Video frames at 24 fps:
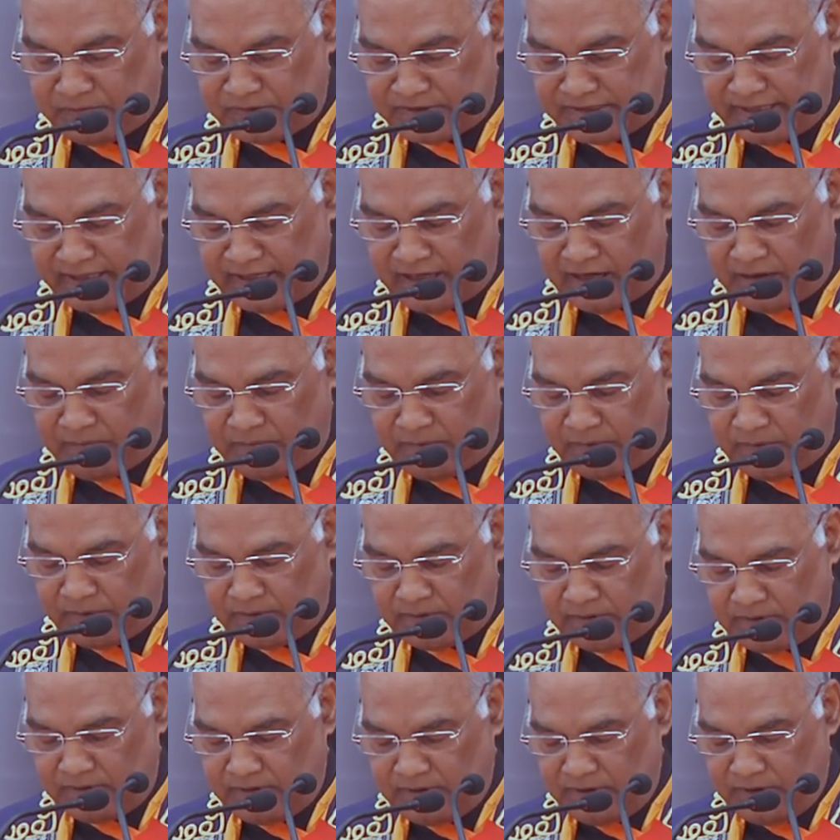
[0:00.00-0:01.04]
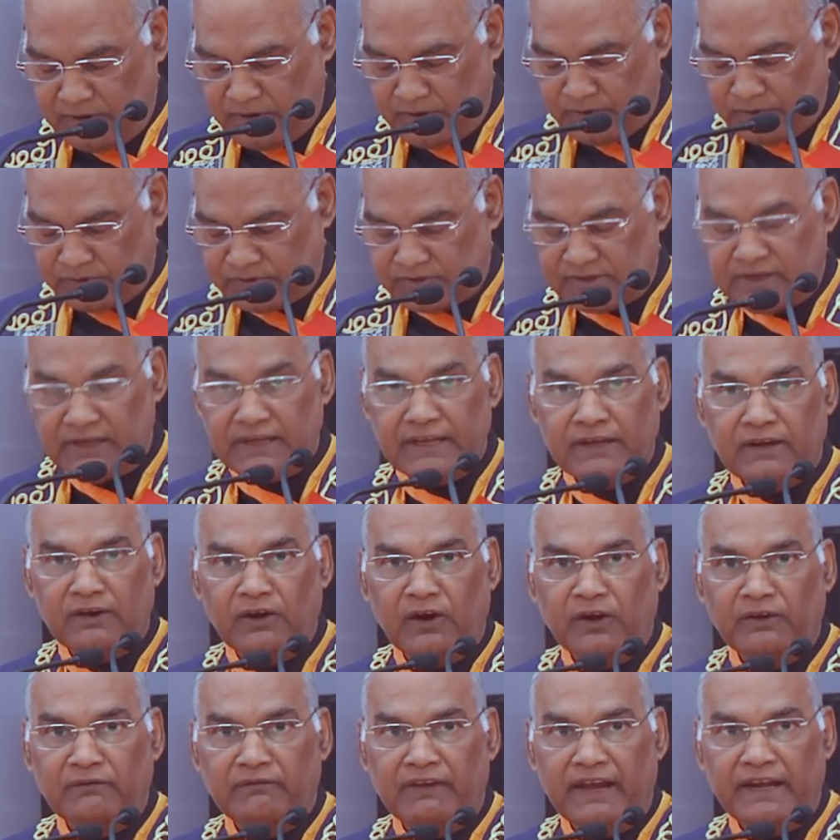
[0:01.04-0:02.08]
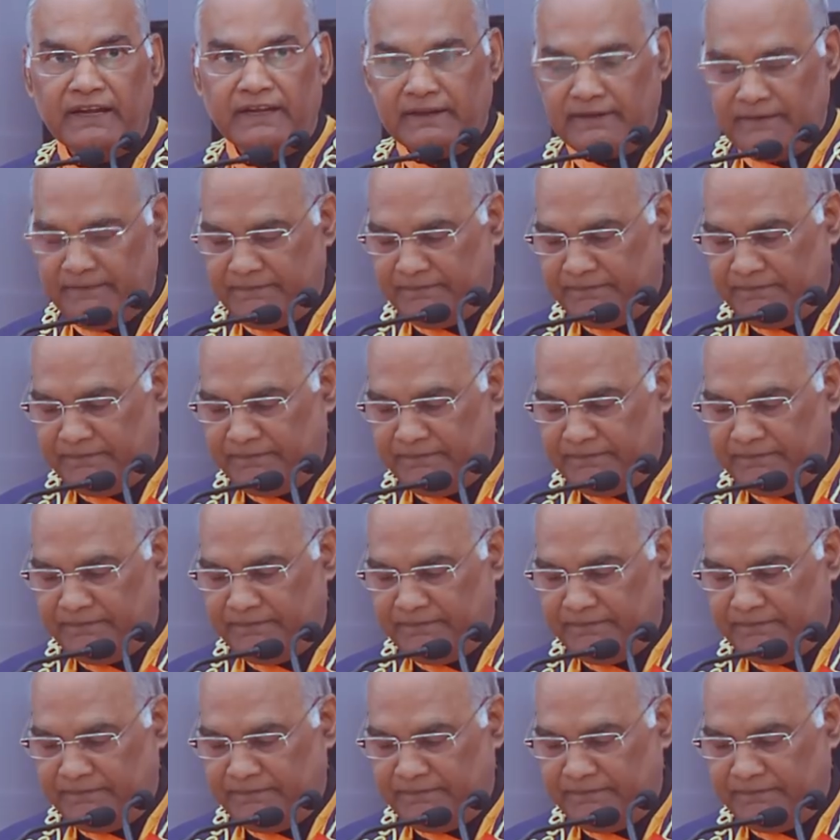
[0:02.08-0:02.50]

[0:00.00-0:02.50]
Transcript: Singapore to Silicon Valley.